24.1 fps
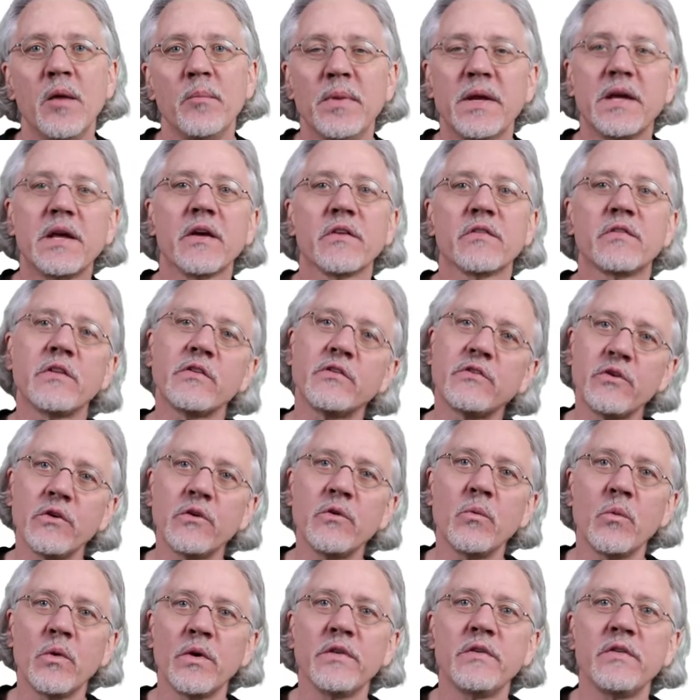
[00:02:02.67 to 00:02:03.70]
because the
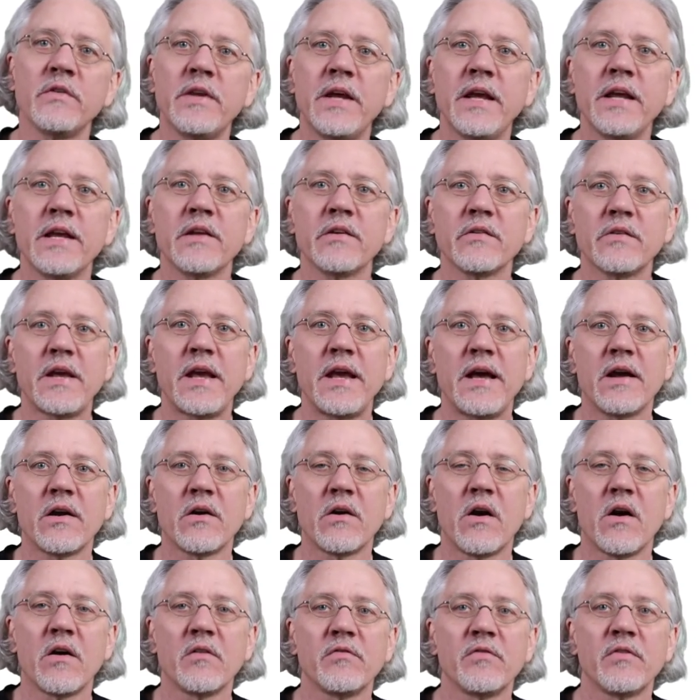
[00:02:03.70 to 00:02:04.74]
student wouldn't take his hat
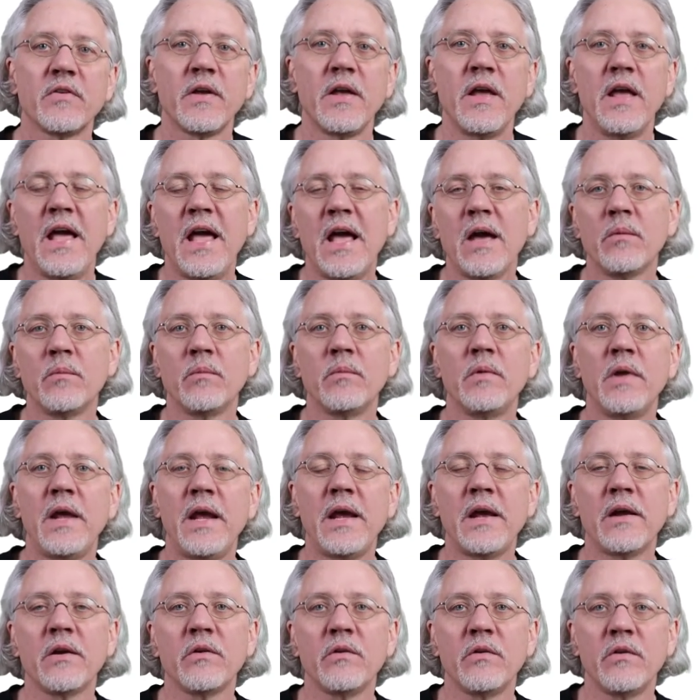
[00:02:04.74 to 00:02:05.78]
off
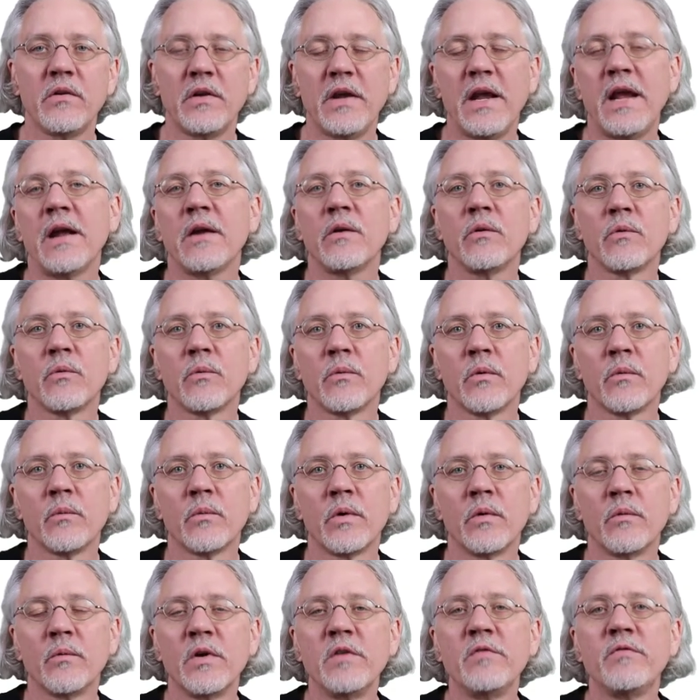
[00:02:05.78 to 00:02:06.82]
and
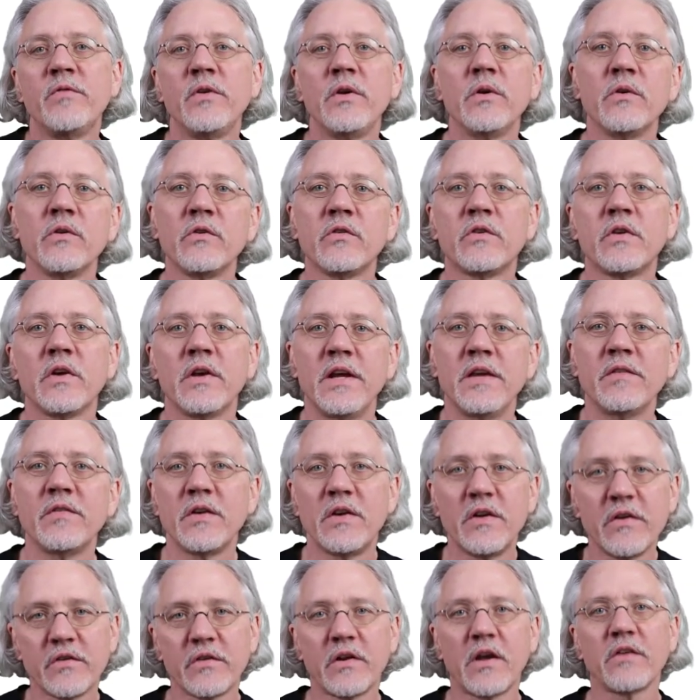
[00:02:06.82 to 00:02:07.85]
refused to
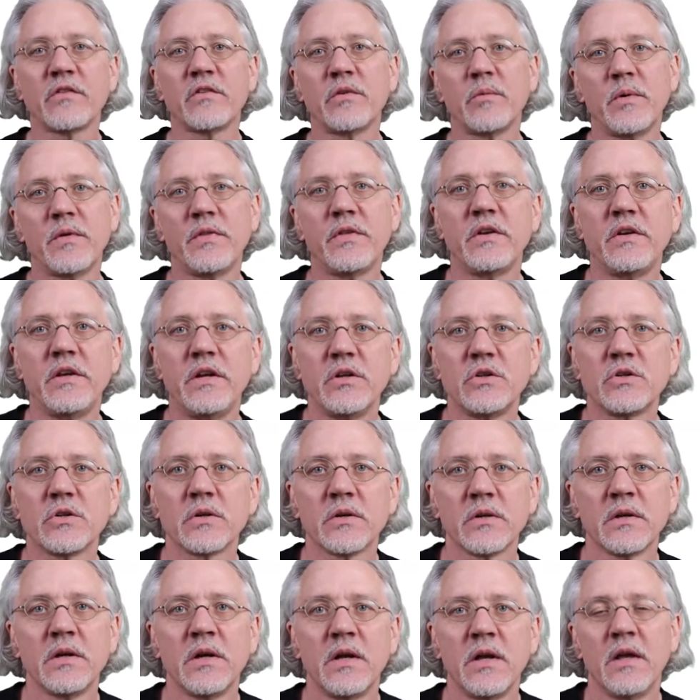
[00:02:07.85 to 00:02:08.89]
even discuss it with the
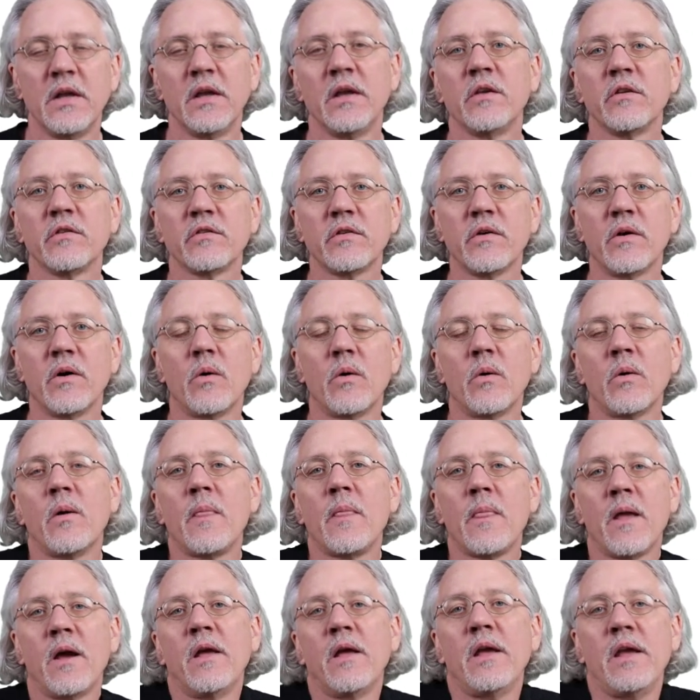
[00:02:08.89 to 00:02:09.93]
teacher.
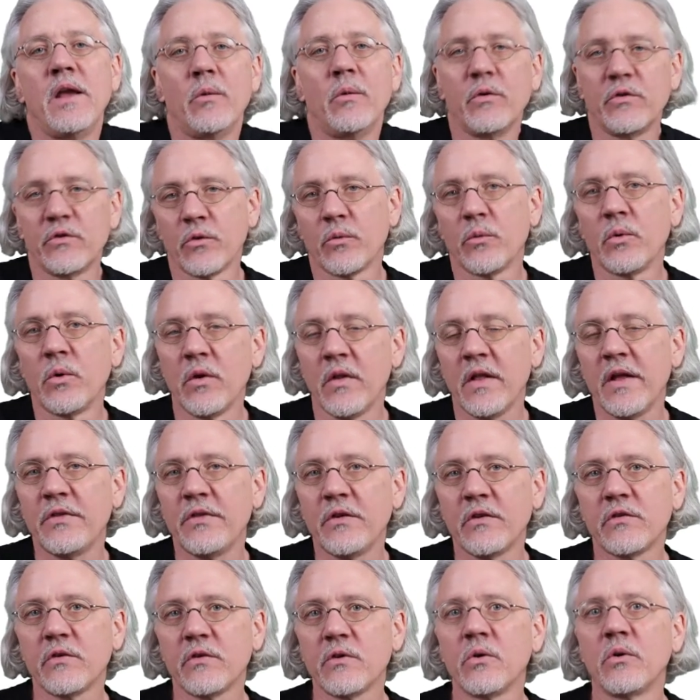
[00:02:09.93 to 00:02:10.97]
So it was a rule
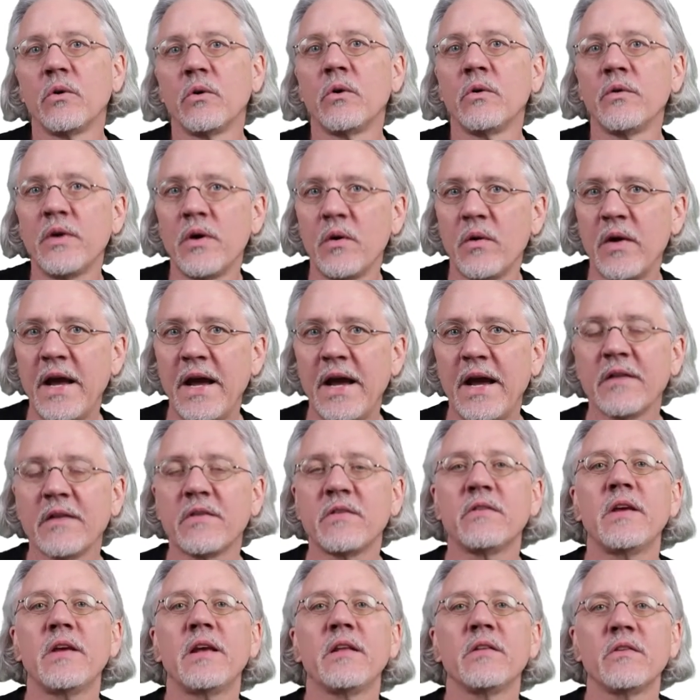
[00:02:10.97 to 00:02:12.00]
at the school, no
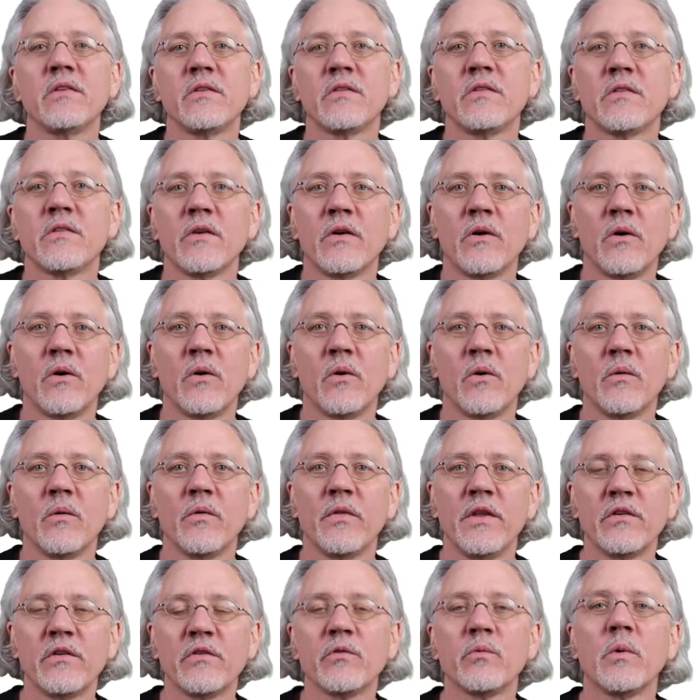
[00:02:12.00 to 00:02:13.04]
hats, and so
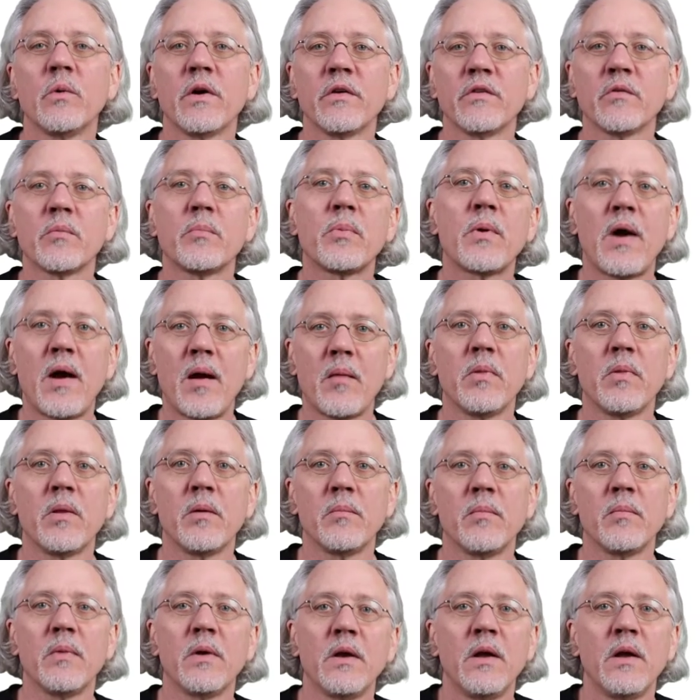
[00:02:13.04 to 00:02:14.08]
this was a
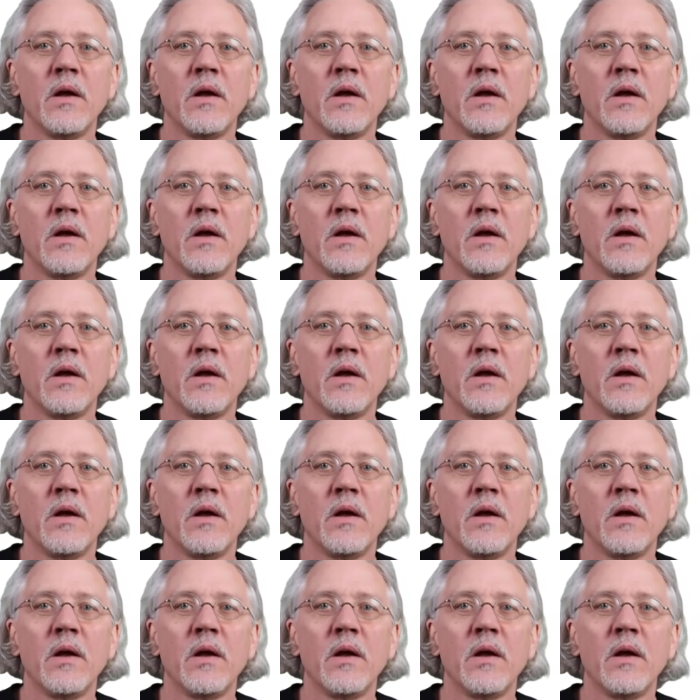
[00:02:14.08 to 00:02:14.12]
problem.